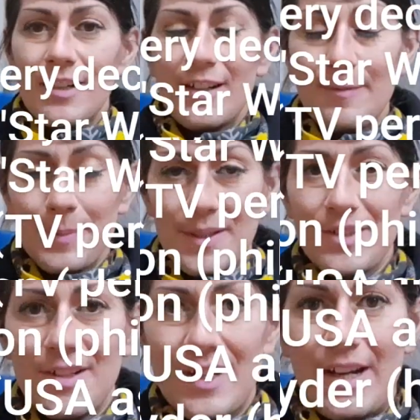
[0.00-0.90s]
I've been
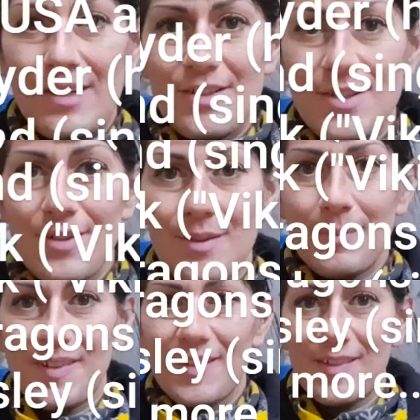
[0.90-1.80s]
donating to
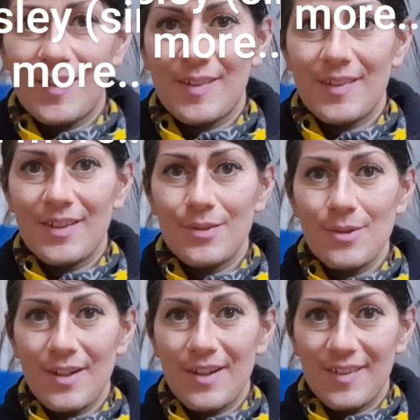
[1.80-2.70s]
them since the
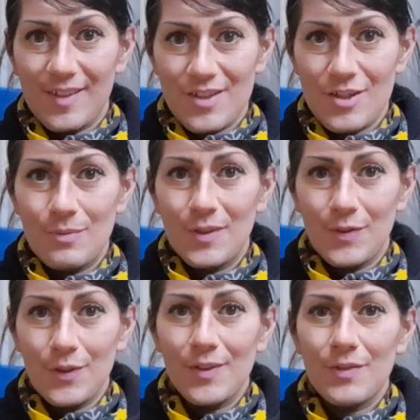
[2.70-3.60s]
organization was
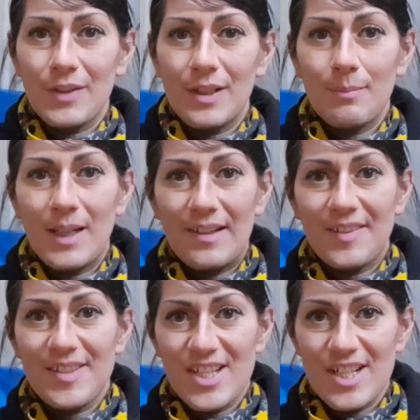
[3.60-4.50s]
first developed
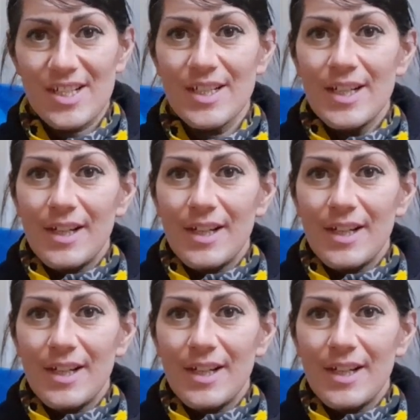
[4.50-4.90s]
last year.